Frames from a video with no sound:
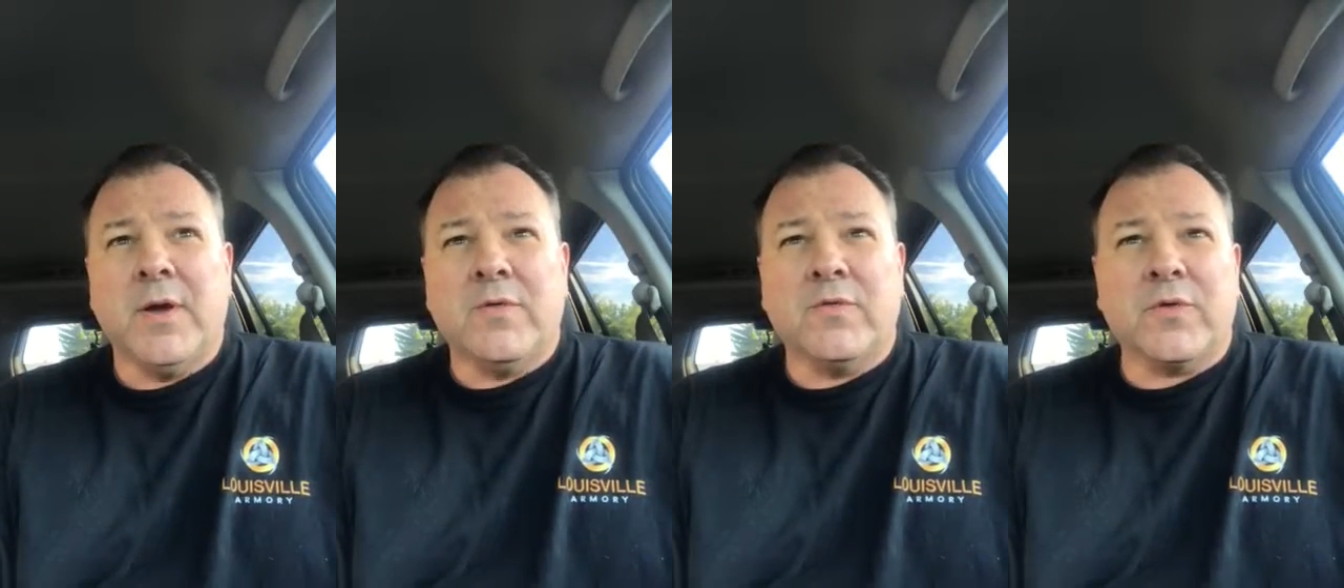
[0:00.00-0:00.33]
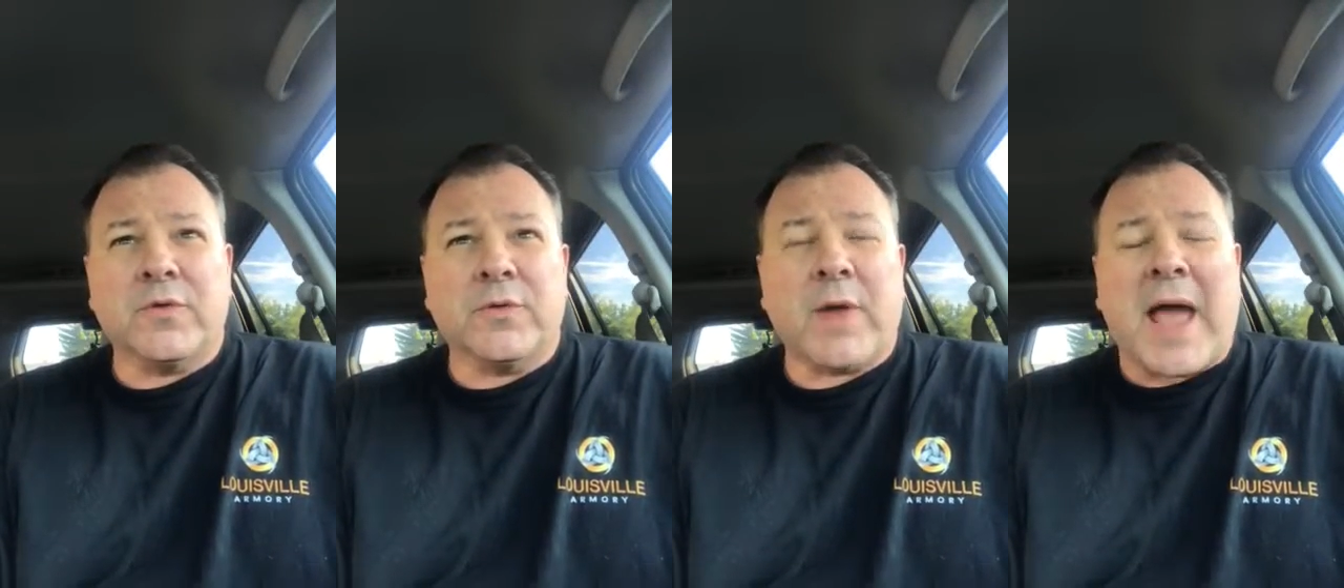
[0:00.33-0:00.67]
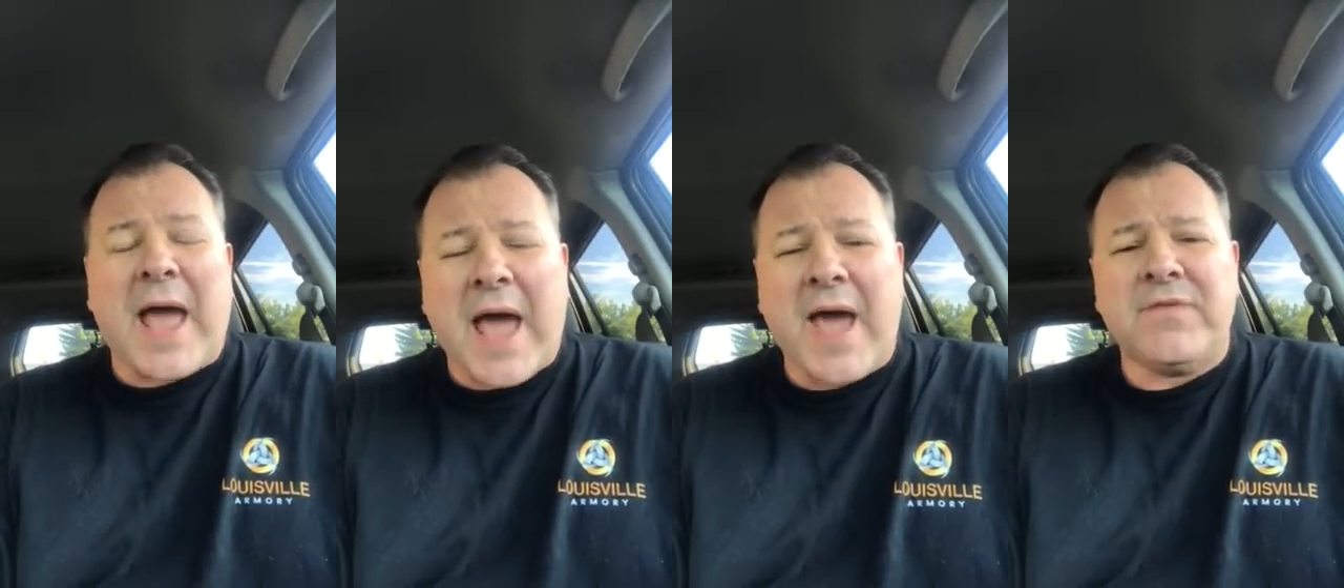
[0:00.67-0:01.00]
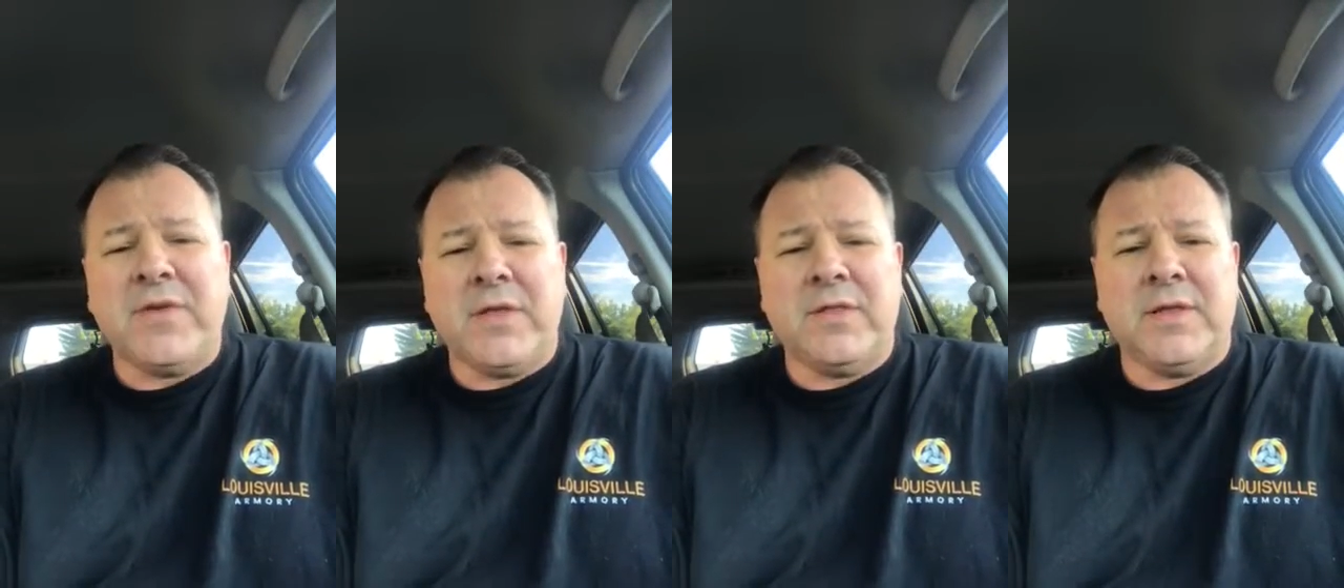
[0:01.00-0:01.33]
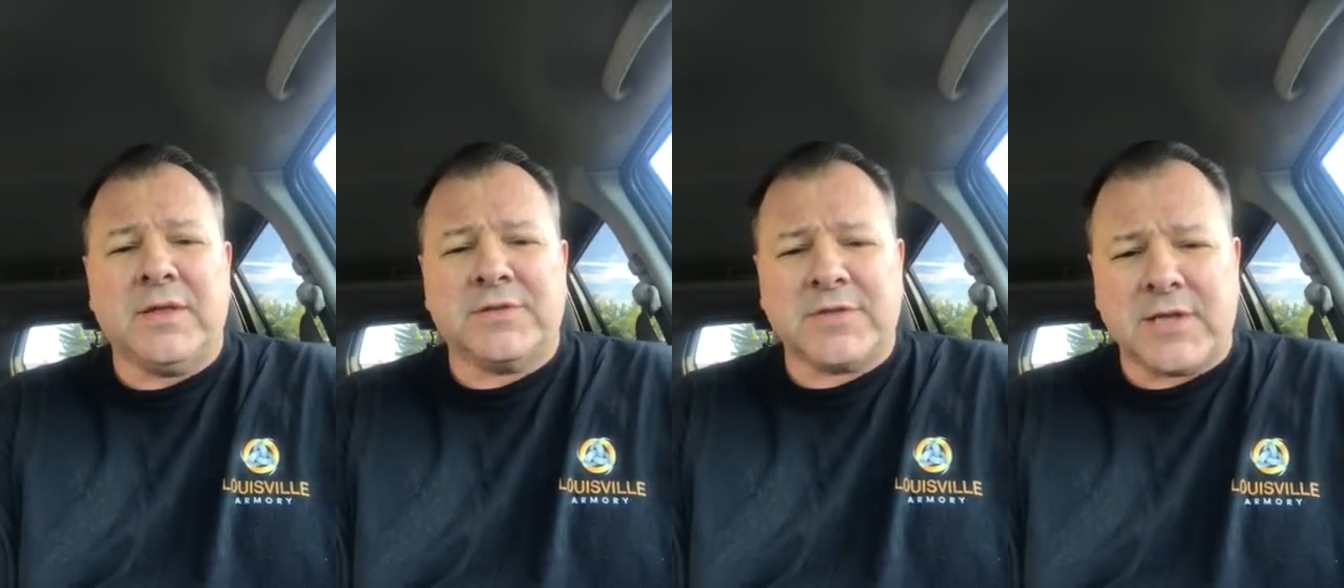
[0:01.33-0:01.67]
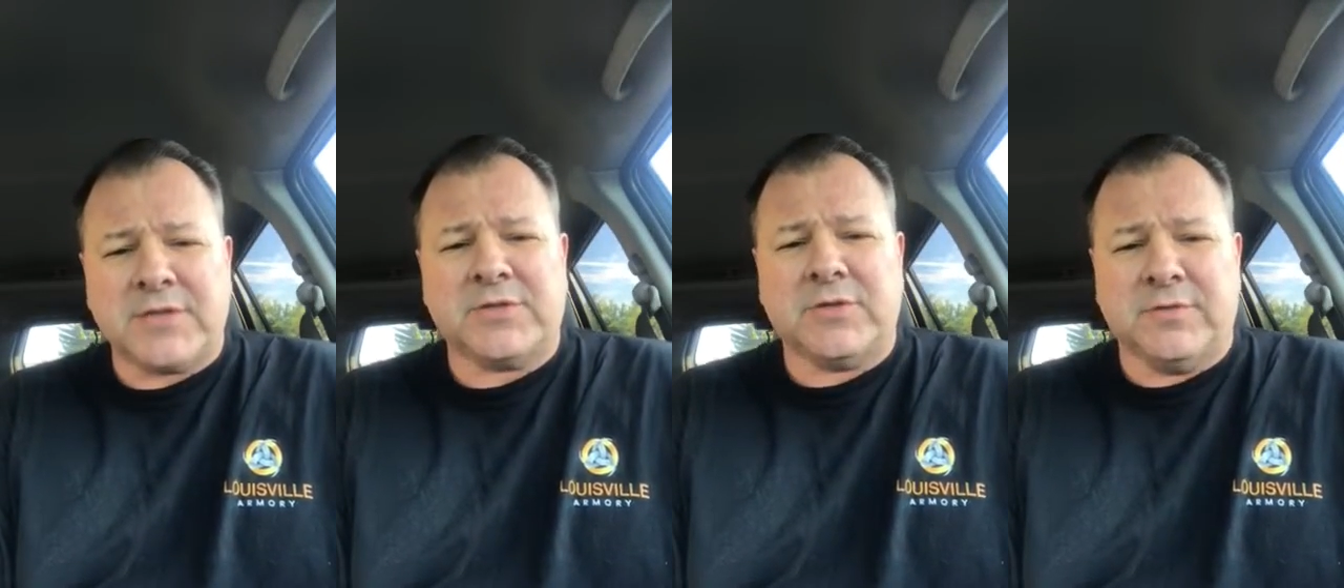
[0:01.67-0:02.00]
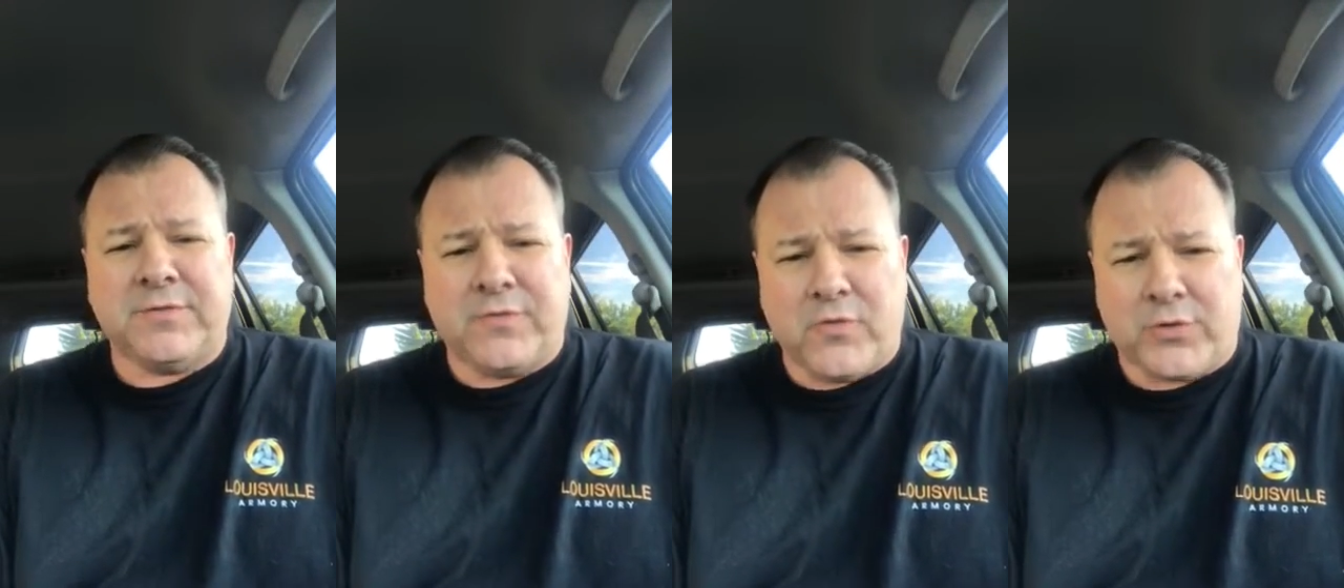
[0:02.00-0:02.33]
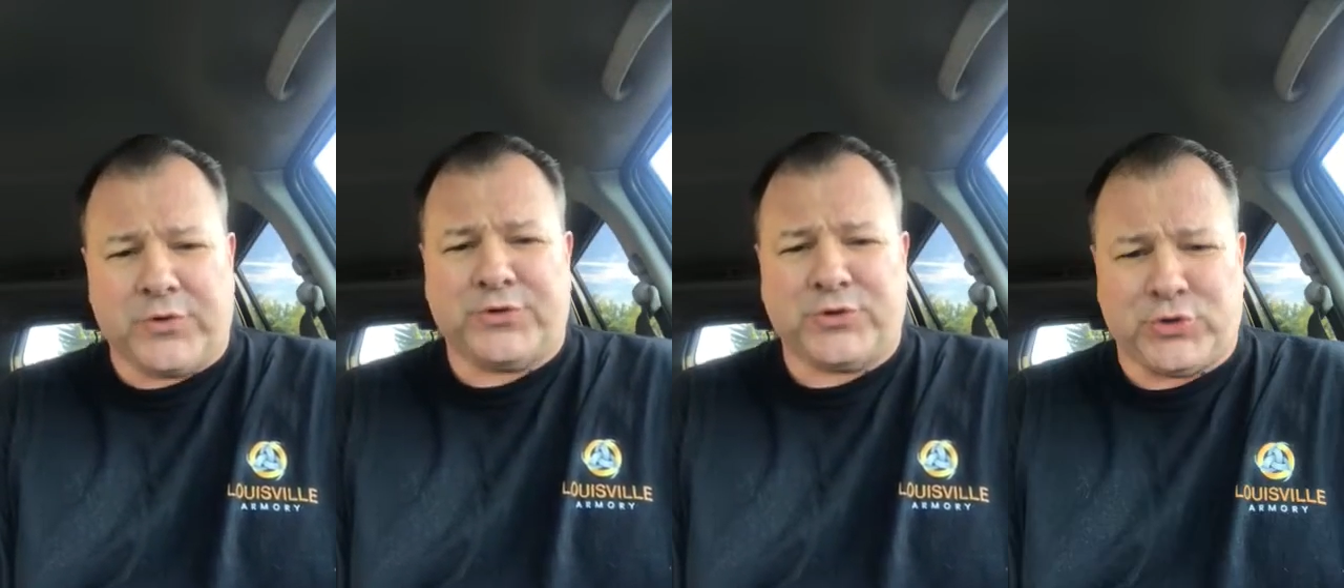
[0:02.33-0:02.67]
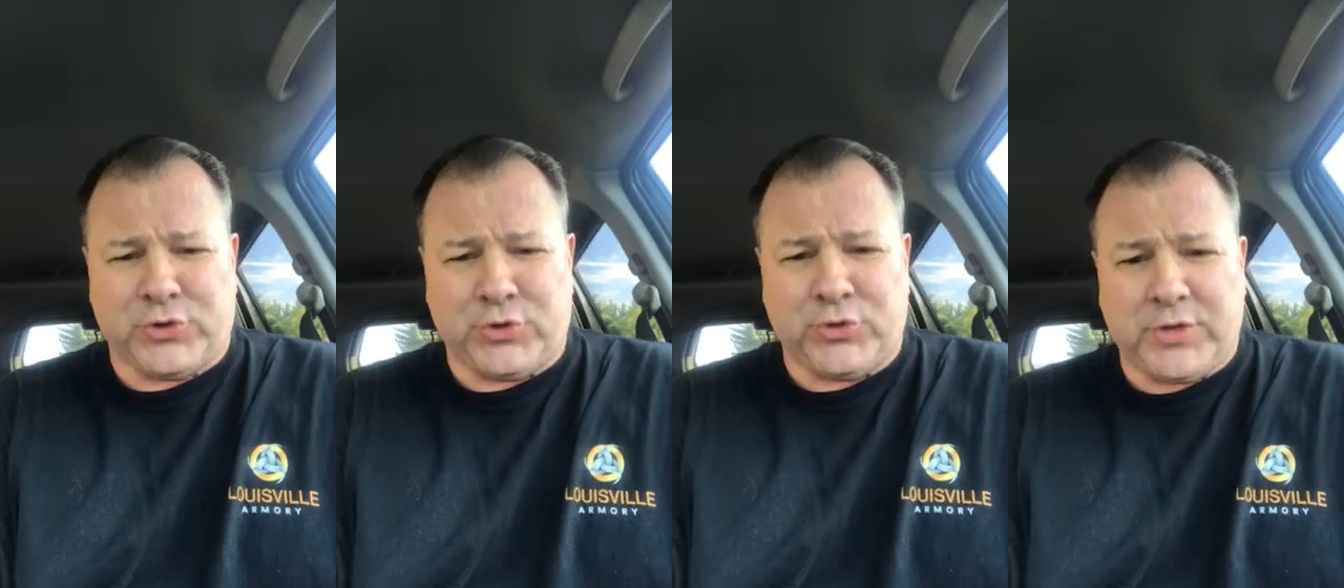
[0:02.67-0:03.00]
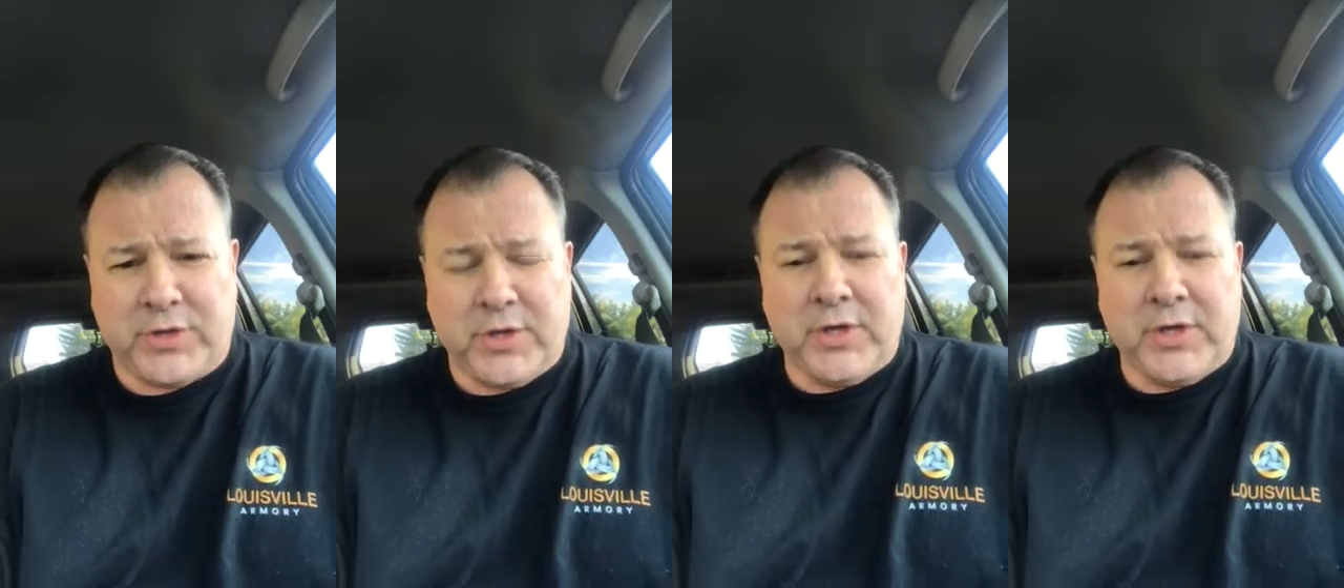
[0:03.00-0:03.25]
for having the intestinal fortitude,